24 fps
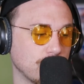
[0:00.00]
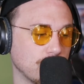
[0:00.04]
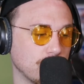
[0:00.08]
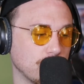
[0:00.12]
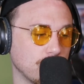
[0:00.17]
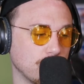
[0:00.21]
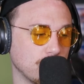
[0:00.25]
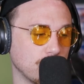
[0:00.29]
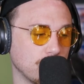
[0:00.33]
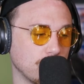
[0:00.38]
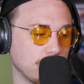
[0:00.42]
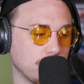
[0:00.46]

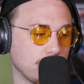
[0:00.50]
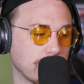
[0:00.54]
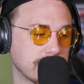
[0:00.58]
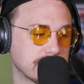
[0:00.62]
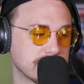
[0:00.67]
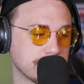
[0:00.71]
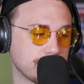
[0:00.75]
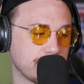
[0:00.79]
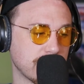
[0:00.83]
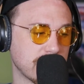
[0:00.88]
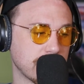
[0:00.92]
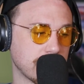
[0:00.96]
who
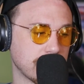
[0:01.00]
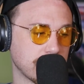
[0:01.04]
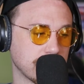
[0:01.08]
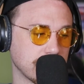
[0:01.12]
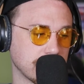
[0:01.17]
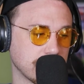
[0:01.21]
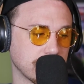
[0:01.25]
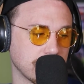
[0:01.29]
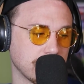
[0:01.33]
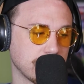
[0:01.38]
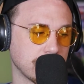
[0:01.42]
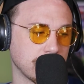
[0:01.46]
went to
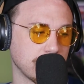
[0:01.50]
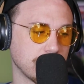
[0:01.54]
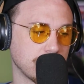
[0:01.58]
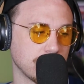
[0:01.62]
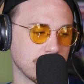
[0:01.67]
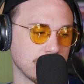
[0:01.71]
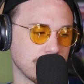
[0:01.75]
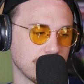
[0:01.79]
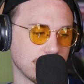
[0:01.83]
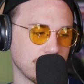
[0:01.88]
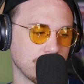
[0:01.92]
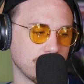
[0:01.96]
Pitt,
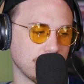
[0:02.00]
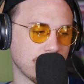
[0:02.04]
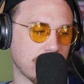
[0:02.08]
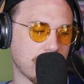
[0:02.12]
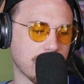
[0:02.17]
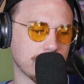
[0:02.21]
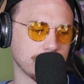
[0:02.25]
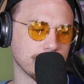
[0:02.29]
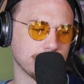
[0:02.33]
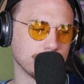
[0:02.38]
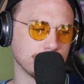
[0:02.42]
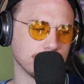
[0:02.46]
who
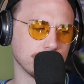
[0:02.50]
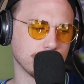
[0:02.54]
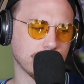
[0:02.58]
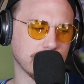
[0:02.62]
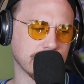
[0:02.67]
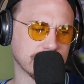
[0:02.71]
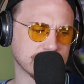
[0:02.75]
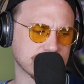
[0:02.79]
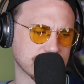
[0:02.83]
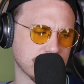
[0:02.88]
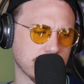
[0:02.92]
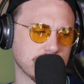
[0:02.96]
I'm
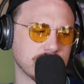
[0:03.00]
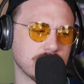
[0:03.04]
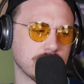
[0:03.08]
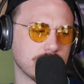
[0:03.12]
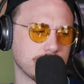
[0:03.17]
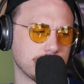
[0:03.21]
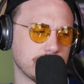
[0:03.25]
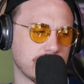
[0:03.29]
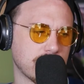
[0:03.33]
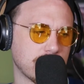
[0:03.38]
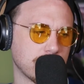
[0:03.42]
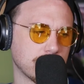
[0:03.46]

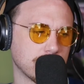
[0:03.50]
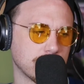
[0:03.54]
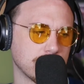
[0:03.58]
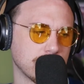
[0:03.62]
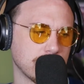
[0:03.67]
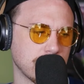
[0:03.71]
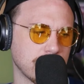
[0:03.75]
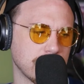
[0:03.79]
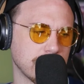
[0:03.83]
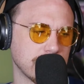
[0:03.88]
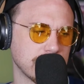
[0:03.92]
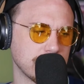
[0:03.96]
excited about.
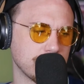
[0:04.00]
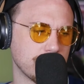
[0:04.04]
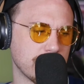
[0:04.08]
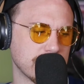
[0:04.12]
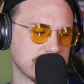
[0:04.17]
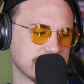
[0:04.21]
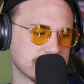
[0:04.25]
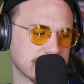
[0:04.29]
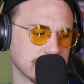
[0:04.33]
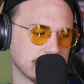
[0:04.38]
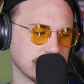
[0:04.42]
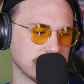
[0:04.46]
He
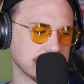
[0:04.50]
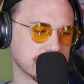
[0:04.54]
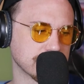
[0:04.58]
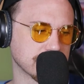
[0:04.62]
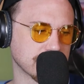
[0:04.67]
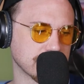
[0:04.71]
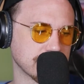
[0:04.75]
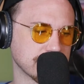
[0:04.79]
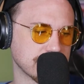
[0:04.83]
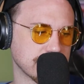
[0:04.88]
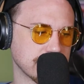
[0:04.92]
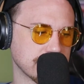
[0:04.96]
makes the
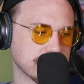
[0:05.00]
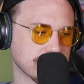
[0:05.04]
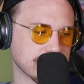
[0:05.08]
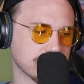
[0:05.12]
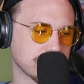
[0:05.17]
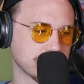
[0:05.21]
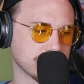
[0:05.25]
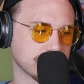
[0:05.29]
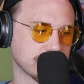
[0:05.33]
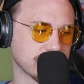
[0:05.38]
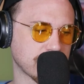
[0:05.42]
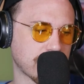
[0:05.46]
list because he's
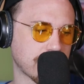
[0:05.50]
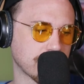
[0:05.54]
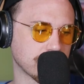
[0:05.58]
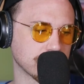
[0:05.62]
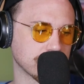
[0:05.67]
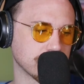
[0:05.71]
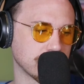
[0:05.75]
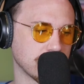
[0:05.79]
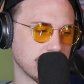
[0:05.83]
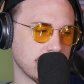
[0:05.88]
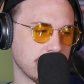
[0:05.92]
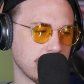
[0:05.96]
a
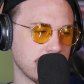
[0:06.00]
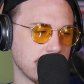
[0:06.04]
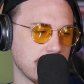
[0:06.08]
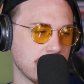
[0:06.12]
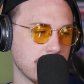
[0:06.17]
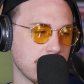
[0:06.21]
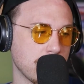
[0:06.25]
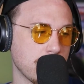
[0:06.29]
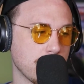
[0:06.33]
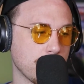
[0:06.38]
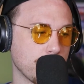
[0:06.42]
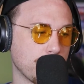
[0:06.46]
hometown.
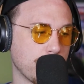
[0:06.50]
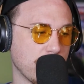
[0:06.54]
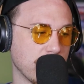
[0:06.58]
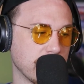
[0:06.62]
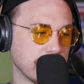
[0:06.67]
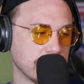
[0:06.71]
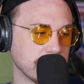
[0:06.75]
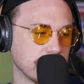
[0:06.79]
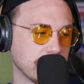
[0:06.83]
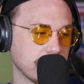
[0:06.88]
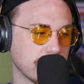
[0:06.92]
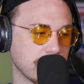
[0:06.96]

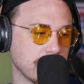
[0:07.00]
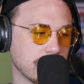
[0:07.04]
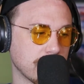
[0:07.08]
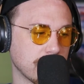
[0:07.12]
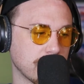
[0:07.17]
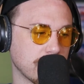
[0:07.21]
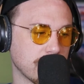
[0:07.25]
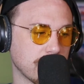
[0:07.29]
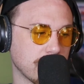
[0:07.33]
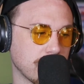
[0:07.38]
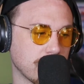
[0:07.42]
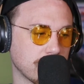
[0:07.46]
But
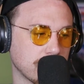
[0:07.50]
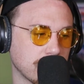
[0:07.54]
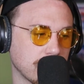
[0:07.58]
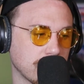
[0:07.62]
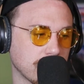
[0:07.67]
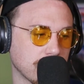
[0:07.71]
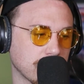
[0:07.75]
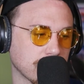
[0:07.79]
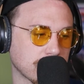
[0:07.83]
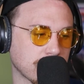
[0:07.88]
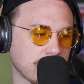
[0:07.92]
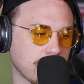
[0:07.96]

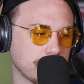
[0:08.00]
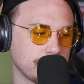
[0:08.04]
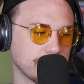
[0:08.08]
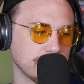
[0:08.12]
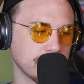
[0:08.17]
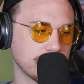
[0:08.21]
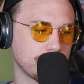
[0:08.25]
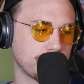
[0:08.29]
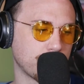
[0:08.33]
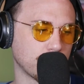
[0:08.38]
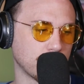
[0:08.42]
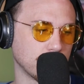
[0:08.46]
a
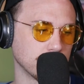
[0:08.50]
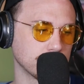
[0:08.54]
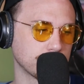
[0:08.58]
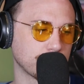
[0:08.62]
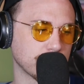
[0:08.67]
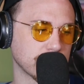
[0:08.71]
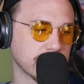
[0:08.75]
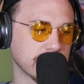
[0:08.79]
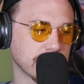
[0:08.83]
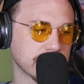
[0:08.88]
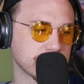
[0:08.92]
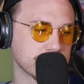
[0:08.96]
couple of
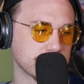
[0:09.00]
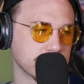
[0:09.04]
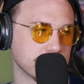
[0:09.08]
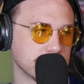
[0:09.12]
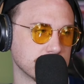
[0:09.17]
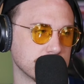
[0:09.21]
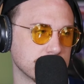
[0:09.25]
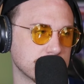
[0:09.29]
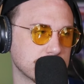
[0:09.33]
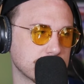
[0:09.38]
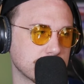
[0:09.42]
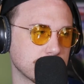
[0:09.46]
bold
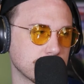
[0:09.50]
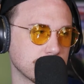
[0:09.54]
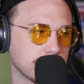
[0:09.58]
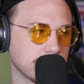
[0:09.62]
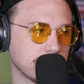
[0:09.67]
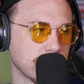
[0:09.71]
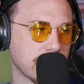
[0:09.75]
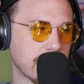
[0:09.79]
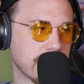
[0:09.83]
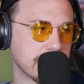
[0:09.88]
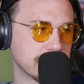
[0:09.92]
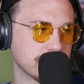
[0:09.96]
predictions
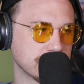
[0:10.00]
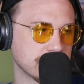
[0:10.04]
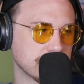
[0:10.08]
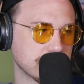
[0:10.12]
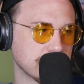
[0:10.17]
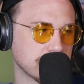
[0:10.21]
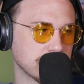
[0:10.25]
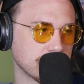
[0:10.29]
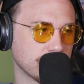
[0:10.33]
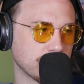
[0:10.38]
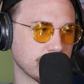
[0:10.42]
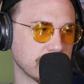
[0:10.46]

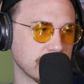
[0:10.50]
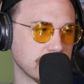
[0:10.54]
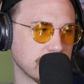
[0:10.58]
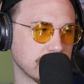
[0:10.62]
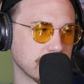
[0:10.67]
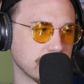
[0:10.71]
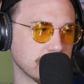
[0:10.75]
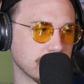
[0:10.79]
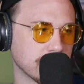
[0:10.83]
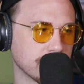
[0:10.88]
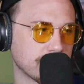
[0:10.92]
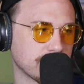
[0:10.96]
as
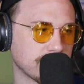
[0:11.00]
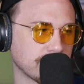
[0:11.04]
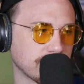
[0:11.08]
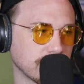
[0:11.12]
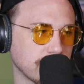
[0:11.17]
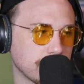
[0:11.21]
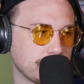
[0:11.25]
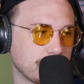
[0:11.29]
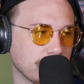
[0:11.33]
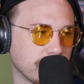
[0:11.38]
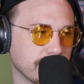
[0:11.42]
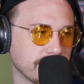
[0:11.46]
we
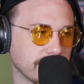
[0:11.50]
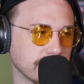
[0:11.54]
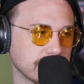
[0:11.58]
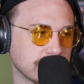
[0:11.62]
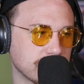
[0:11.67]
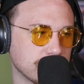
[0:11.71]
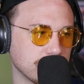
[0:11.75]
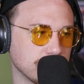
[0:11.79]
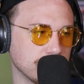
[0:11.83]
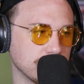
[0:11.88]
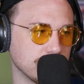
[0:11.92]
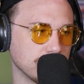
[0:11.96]
flip over
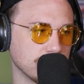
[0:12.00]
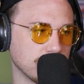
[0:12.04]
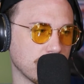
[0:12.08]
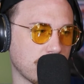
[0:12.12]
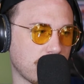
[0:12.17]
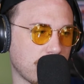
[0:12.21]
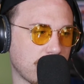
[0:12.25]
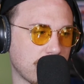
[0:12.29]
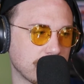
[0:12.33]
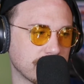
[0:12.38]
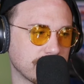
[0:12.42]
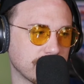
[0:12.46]

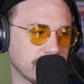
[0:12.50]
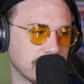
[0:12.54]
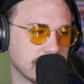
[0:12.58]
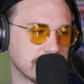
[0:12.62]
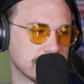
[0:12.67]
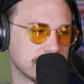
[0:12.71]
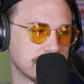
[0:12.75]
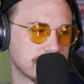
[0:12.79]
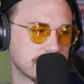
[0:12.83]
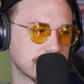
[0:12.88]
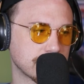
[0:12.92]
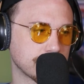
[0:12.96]
to
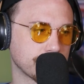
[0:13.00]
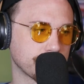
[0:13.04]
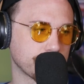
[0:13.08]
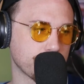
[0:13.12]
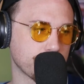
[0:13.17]
offense,